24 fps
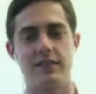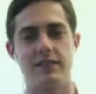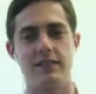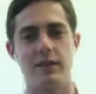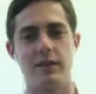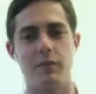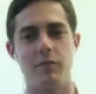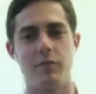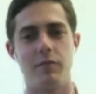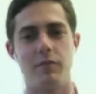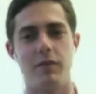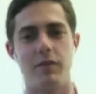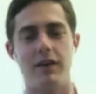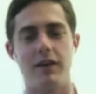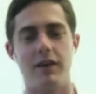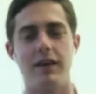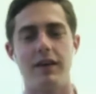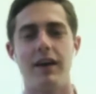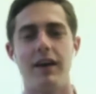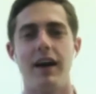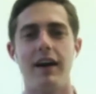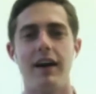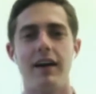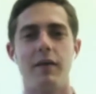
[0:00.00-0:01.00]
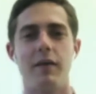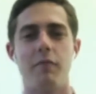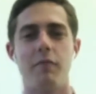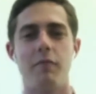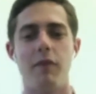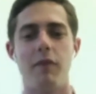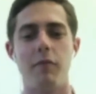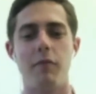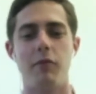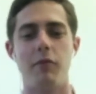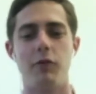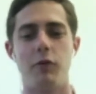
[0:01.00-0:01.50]
tip.
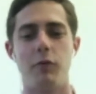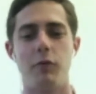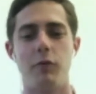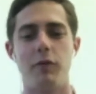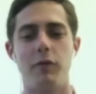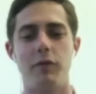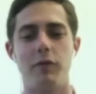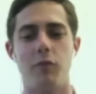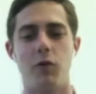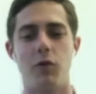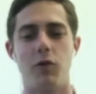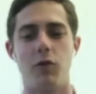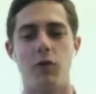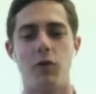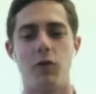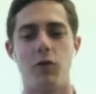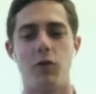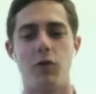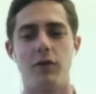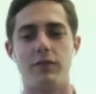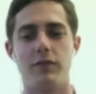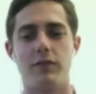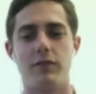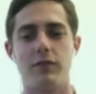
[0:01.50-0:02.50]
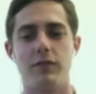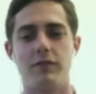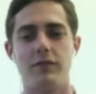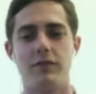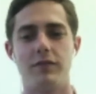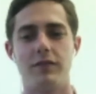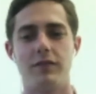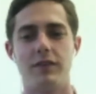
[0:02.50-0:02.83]
I'm a little bit more.